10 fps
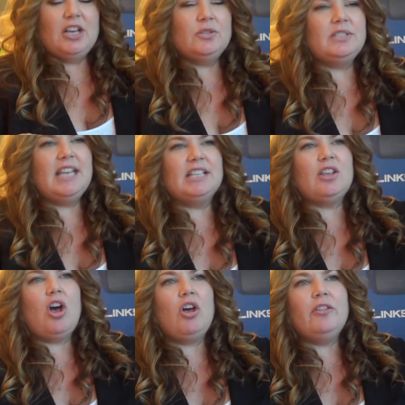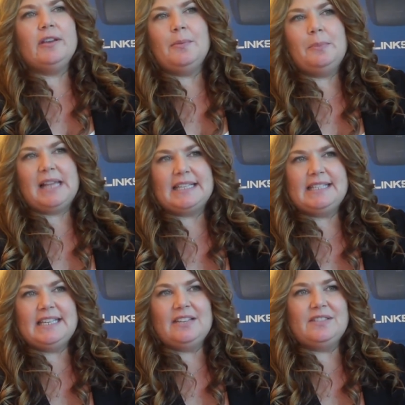So it takes all the
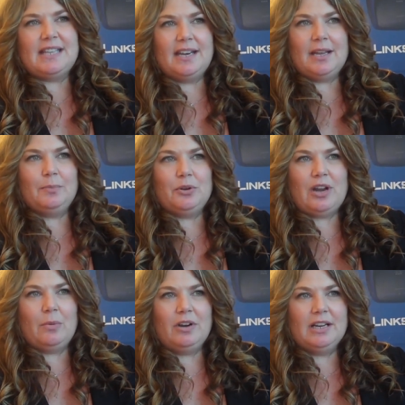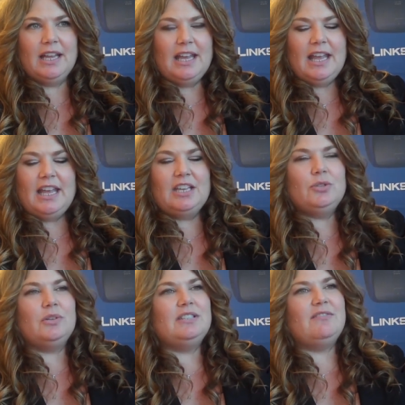complexity of setting up your network
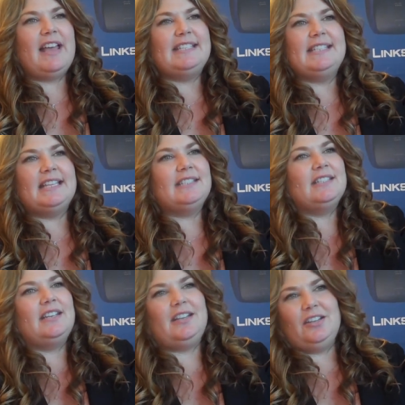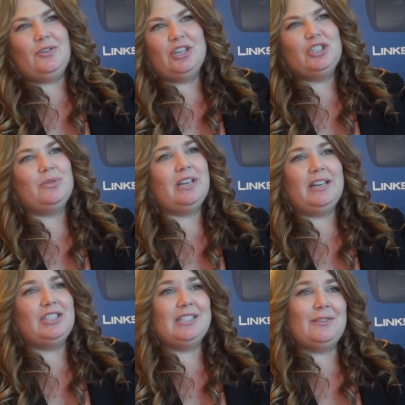into a device that's gonna you can do it in
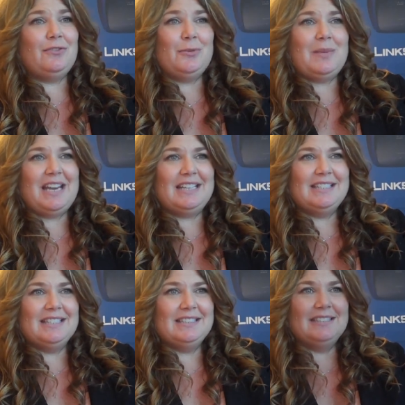just a few minutes.